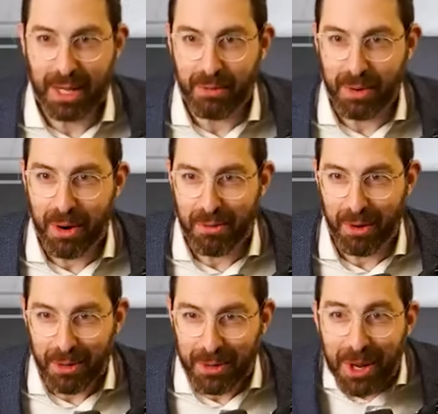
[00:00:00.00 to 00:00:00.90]

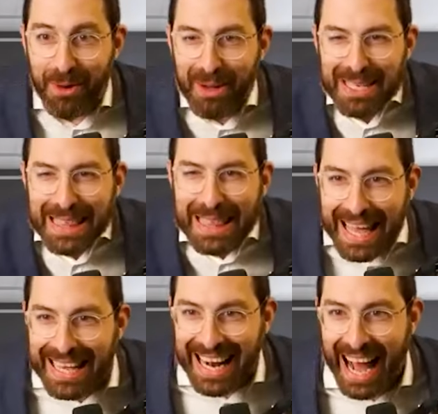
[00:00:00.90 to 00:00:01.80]
Do you know what I was
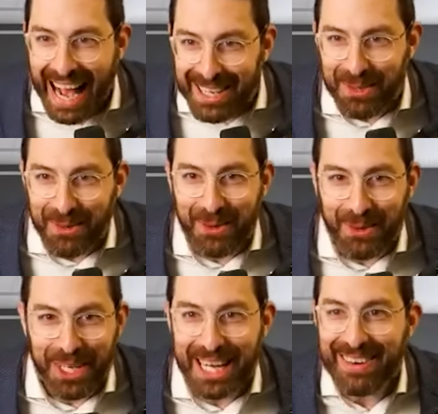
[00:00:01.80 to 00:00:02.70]
like in high
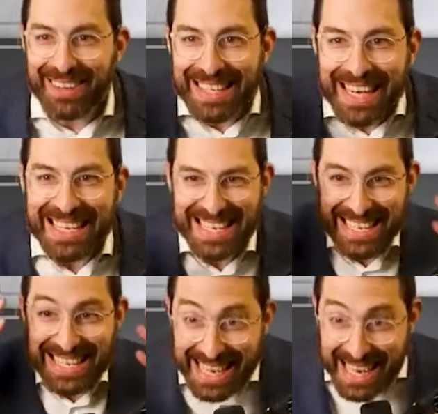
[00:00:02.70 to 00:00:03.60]
school? You know what I was like as a
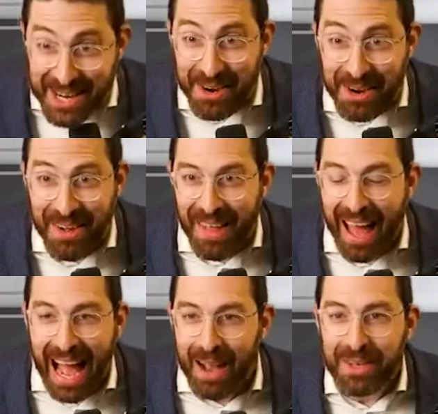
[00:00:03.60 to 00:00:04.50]
senior?
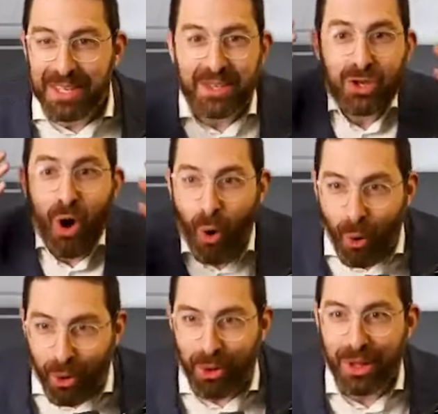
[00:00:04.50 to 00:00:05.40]
I was a
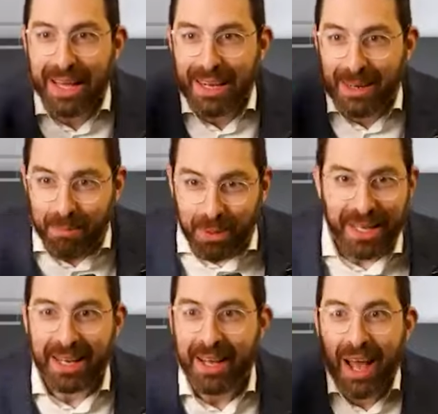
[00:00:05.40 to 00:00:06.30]
total and
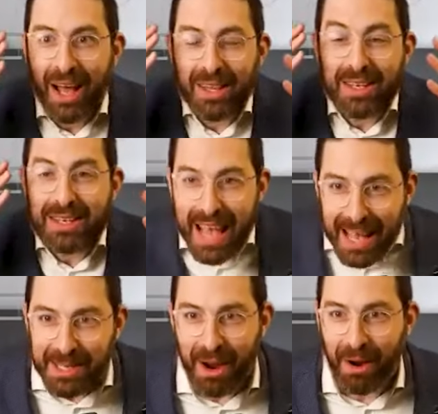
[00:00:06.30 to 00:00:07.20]
complete
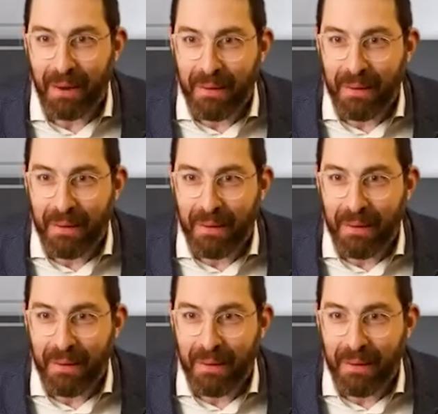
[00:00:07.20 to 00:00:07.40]
disaster.